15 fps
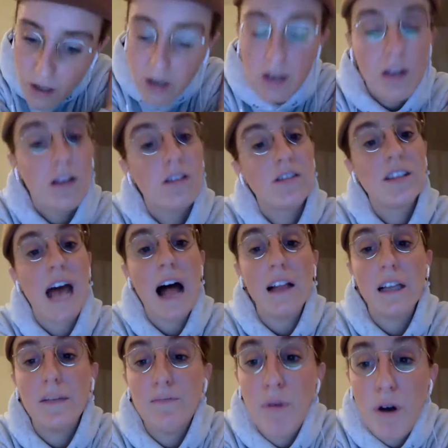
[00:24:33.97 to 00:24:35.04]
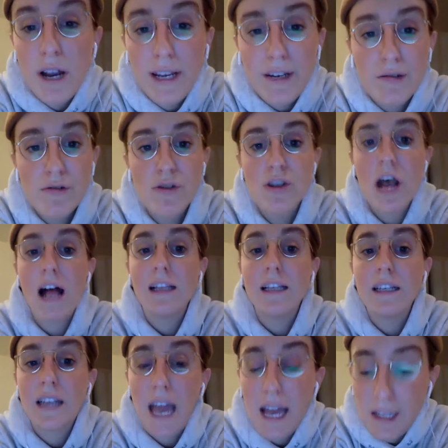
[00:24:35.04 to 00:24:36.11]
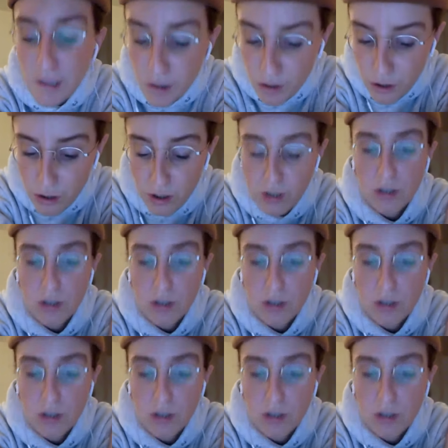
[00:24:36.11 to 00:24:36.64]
Solid point. Solid case.